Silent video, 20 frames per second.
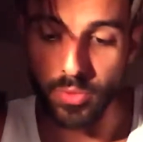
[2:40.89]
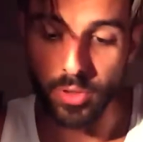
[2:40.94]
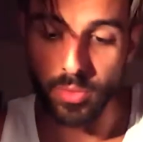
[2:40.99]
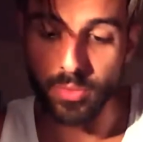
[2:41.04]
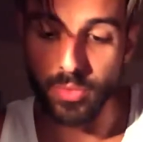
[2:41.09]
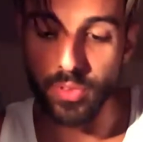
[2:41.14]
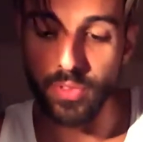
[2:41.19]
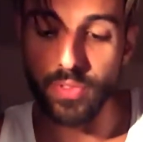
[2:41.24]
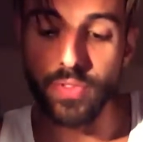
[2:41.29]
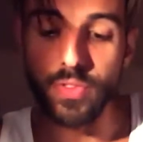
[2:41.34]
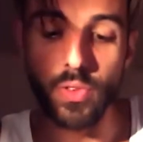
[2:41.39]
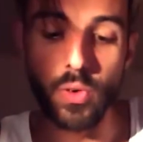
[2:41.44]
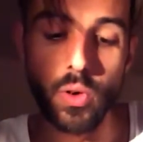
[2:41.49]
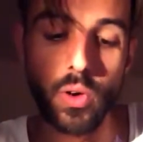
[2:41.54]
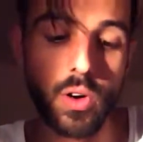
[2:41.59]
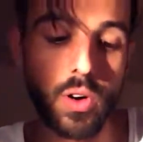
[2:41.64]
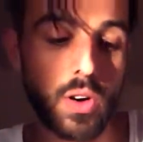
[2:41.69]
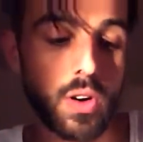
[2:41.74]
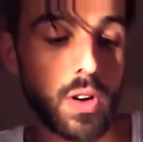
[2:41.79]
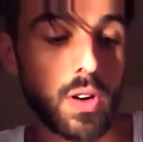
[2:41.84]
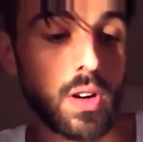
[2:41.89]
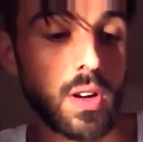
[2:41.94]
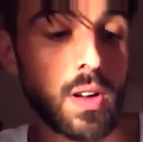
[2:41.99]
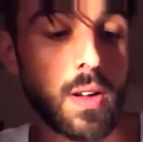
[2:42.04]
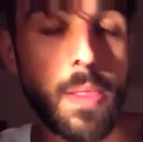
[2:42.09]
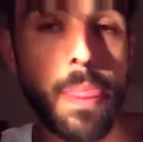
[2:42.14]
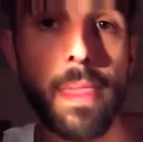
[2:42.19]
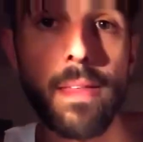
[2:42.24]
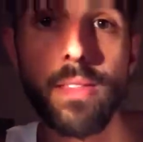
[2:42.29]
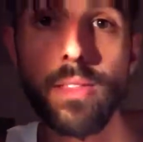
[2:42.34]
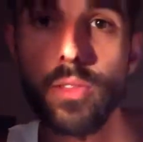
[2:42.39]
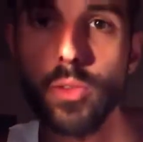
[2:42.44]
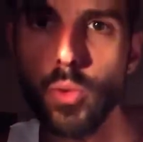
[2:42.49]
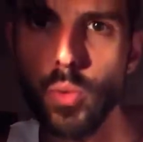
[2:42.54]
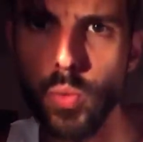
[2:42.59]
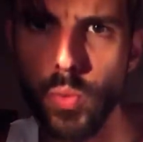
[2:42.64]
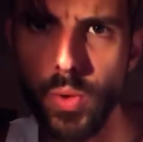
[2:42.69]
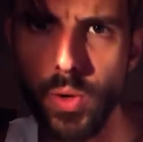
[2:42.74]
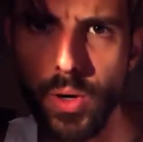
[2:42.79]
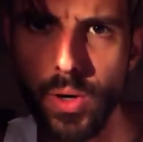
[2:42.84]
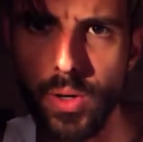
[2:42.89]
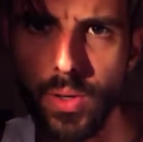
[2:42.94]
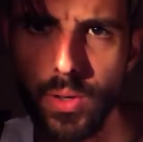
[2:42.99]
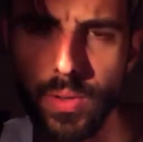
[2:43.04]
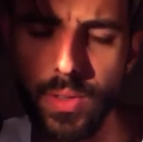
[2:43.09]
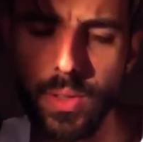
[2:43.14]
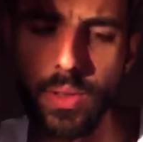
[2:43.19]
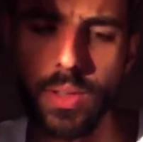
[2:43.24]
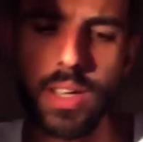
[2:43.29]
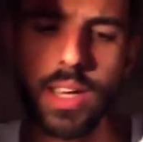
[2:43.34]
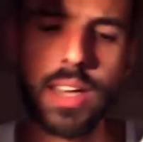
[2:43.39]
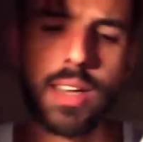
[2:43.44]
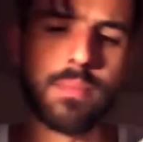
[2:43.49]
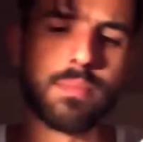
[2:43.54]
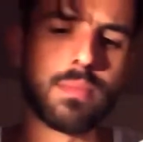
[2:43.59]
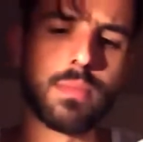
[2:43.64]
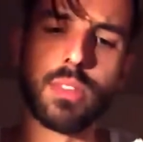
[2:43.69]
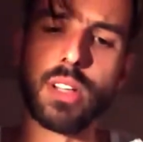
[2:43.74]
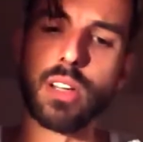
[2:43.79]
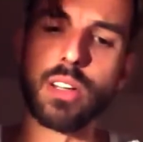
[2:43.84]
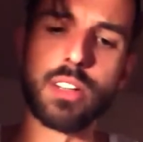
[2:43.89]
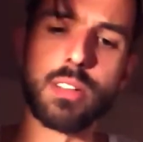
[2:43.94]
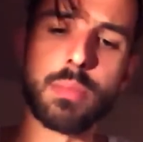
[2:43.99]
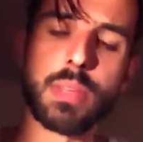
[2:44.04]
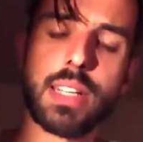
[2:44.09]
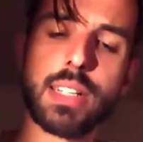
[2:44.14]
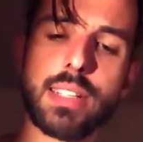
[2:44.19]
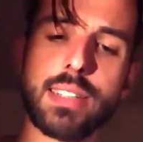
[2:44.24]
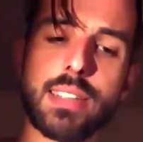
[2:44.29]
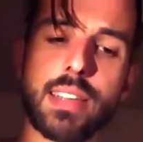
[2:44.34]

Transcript: number 4, the World. Okay, not gonna make this